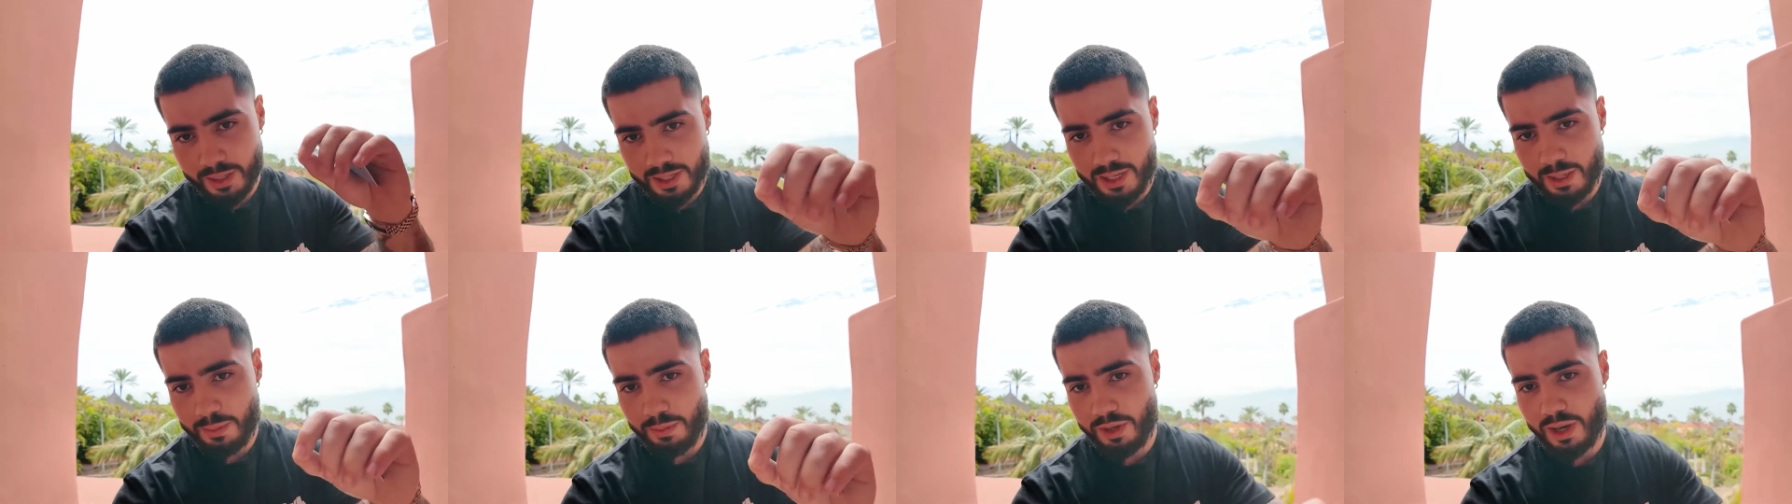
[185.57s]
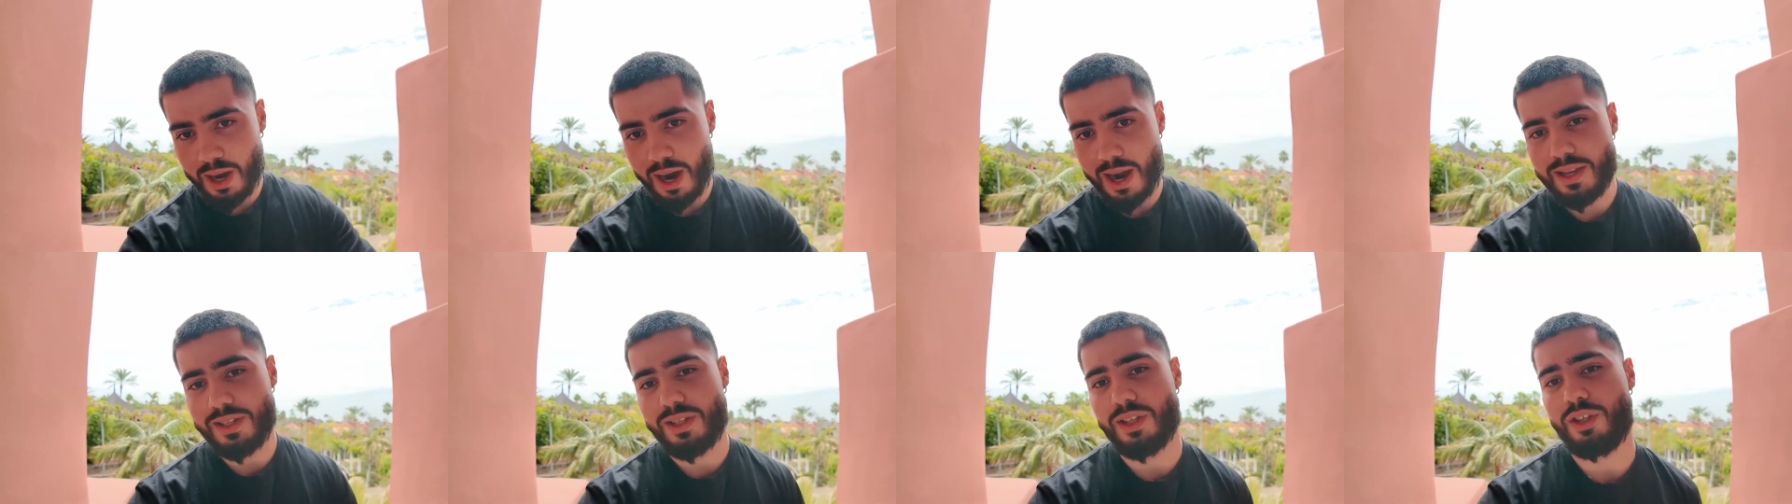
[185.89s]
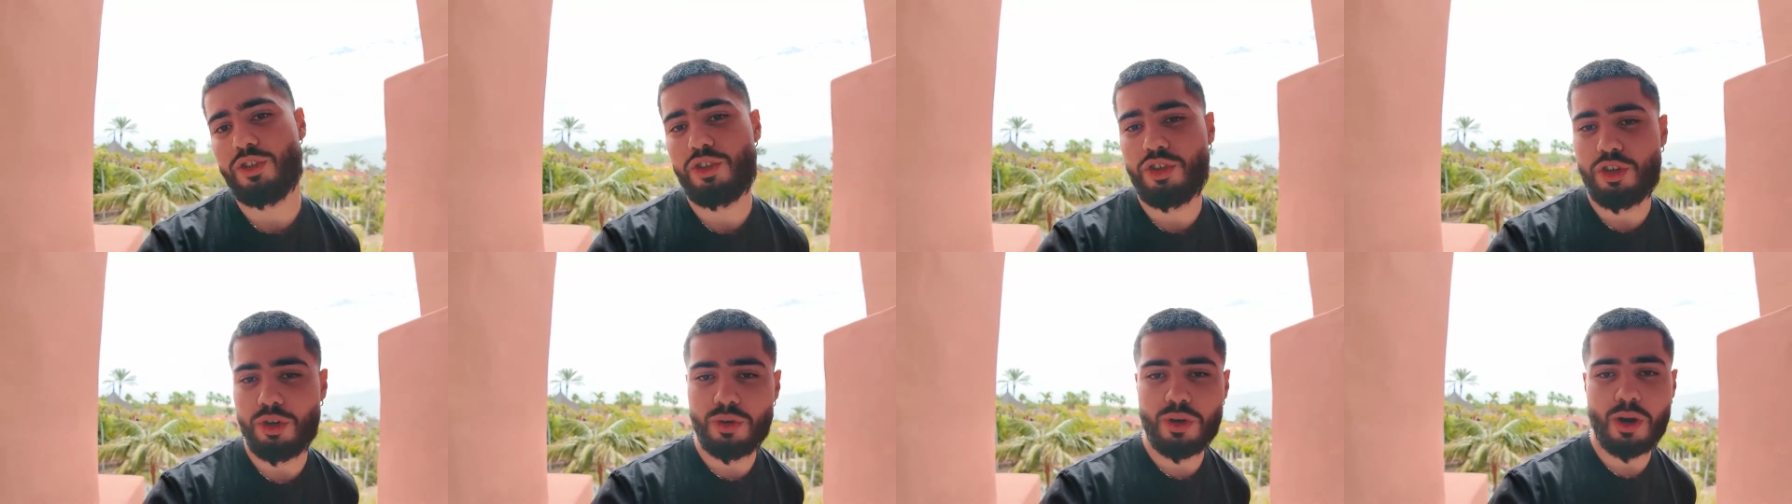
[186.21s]
keep you guys
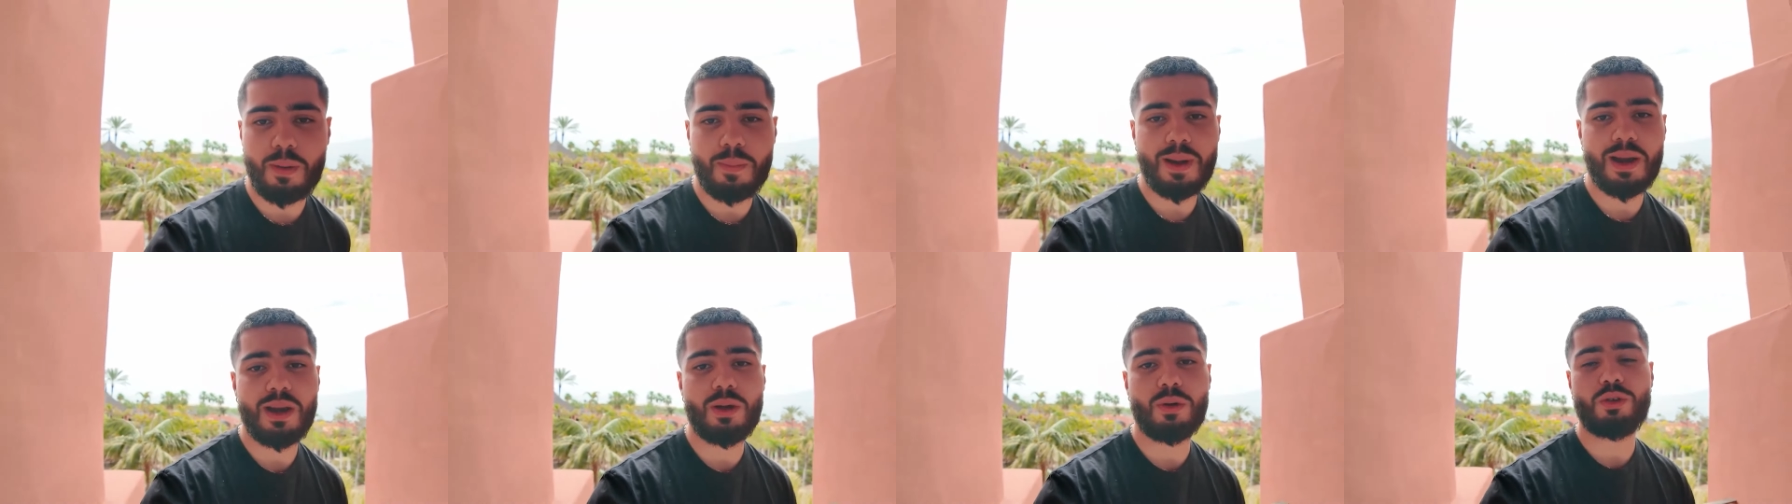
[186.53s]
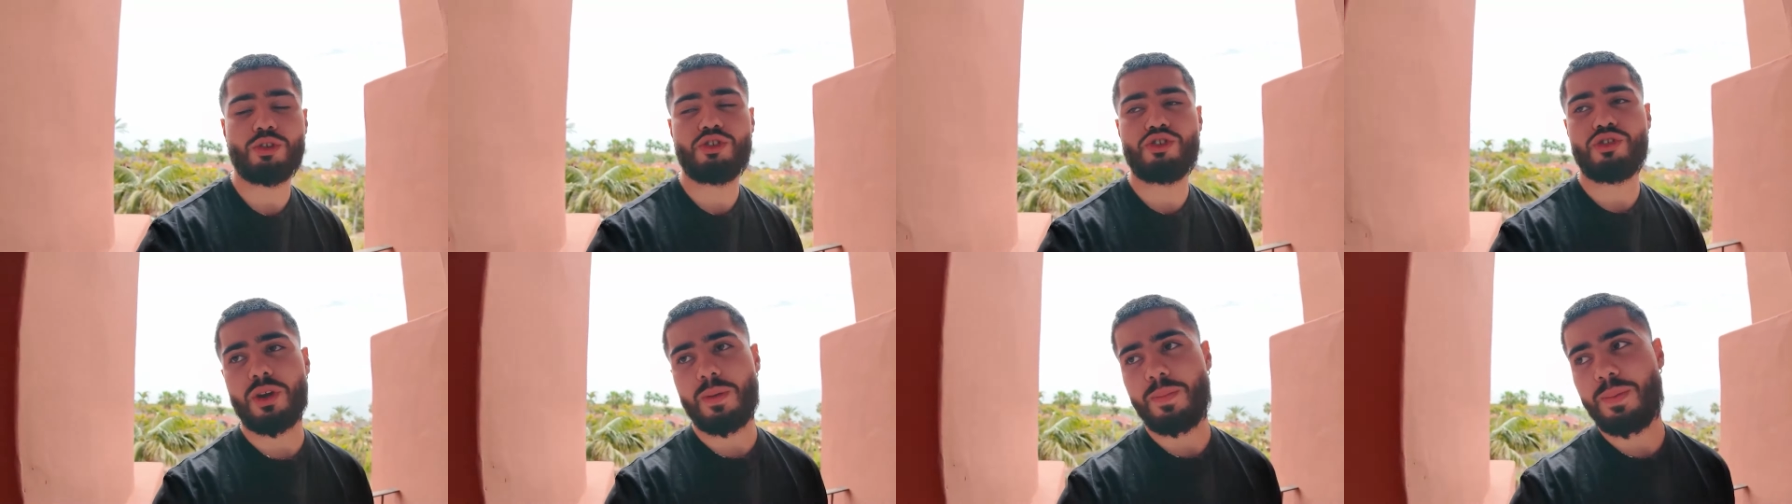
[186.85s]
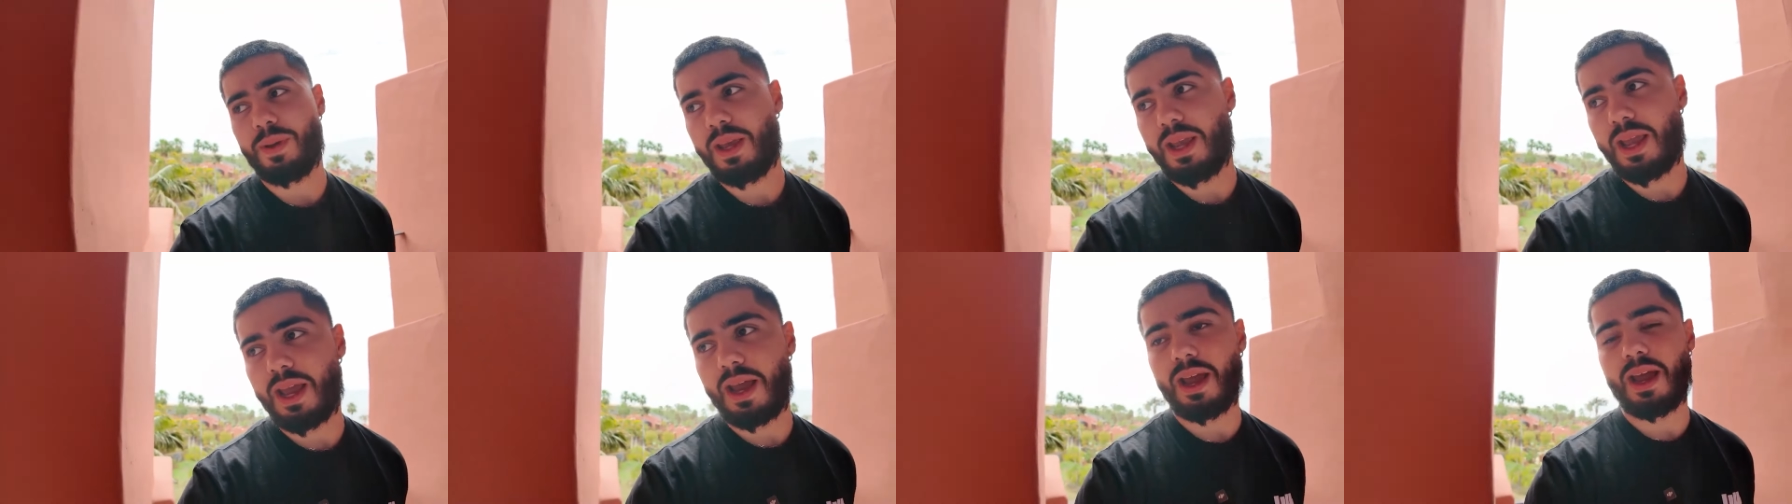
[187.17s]
in tune on my little
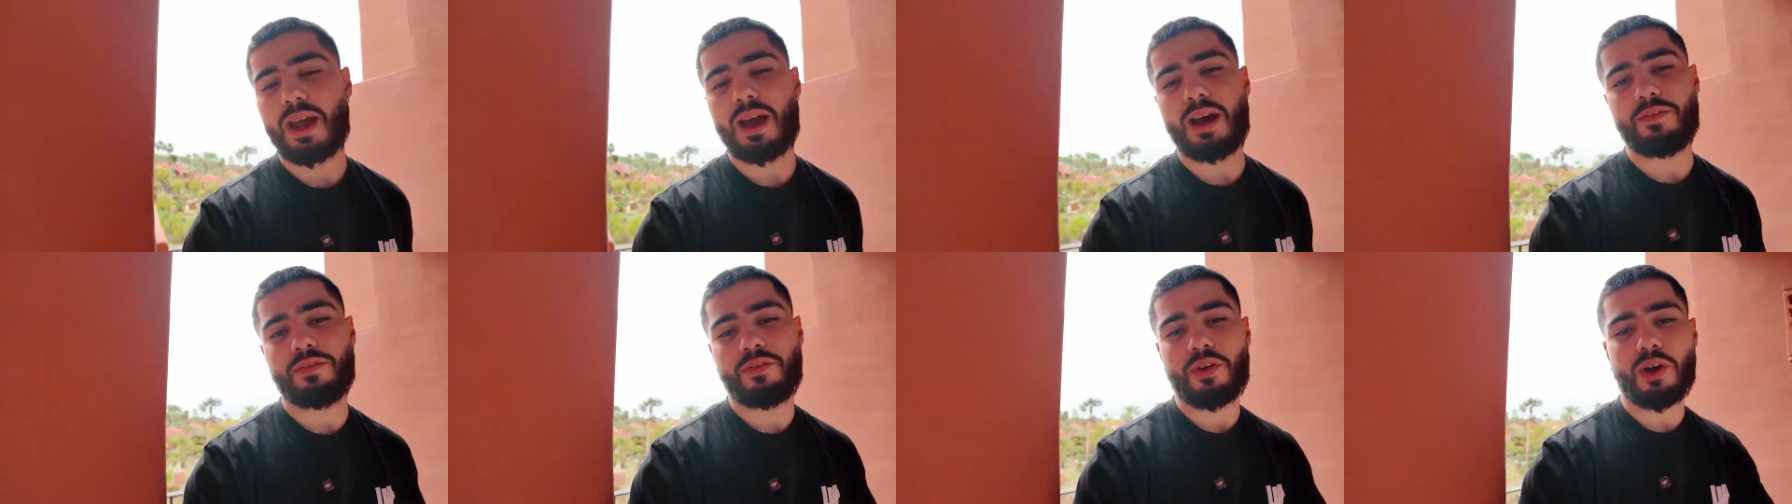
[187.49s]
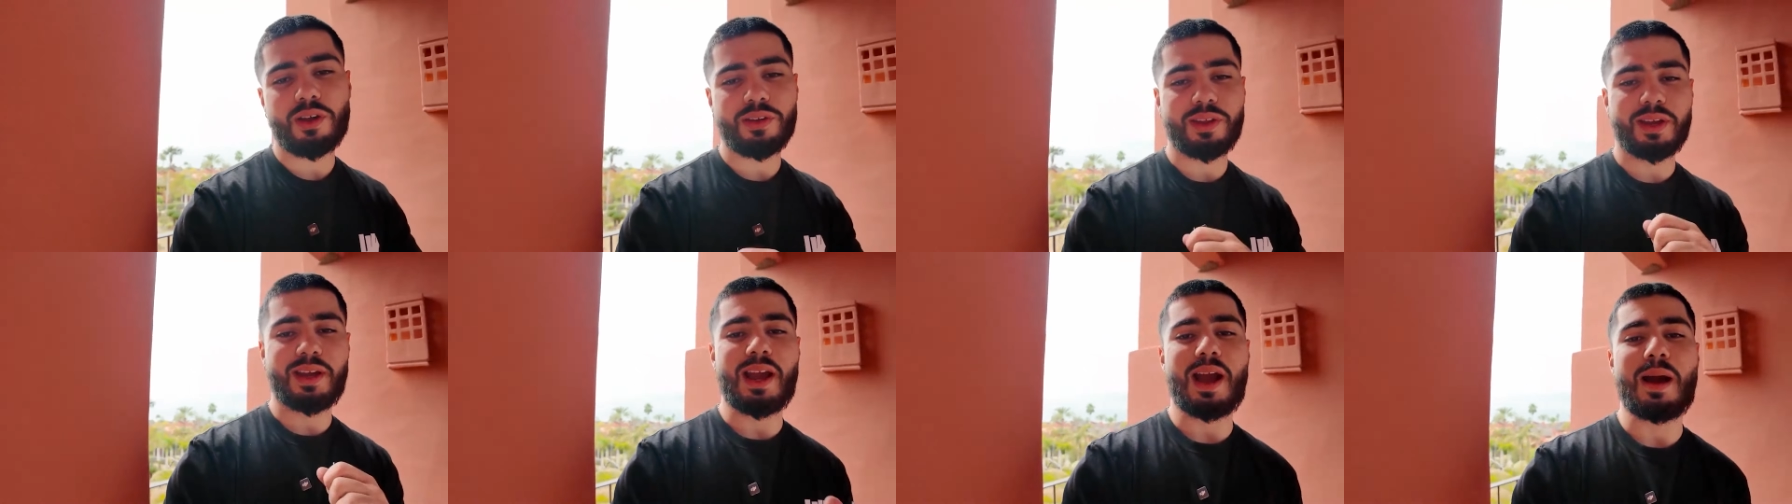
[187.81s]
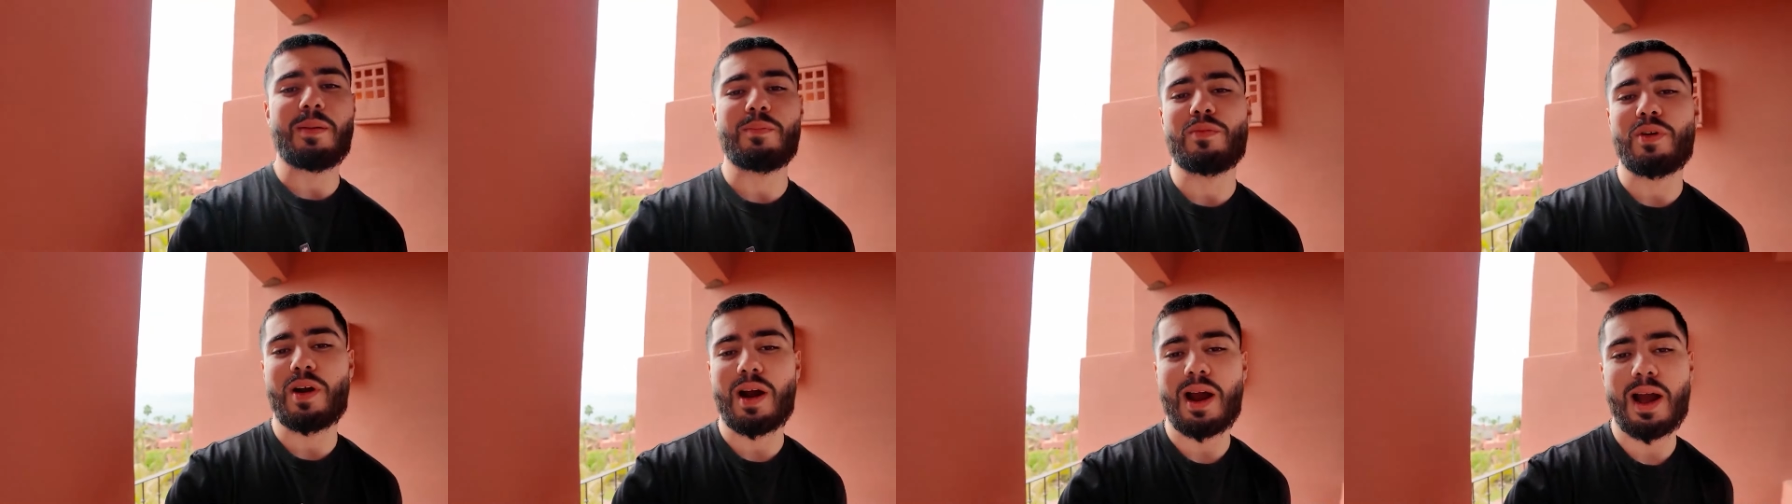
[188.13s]
trip here. I've got the
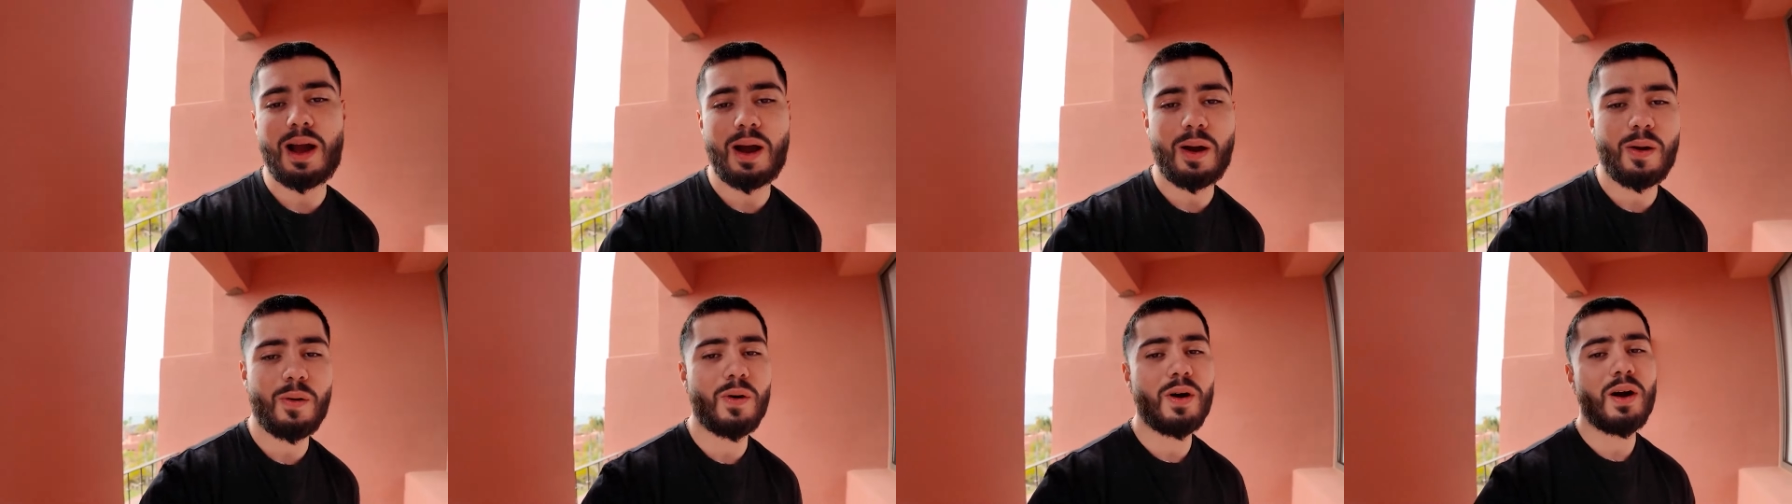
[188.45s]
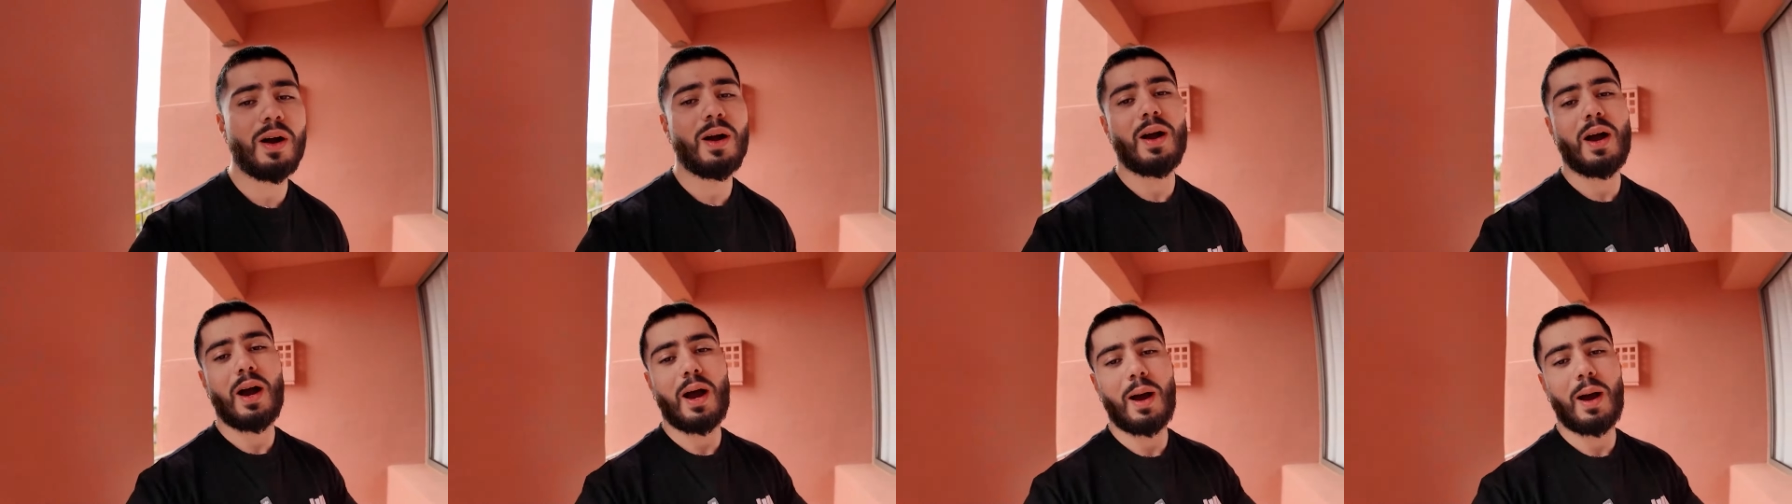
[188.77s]
camera out.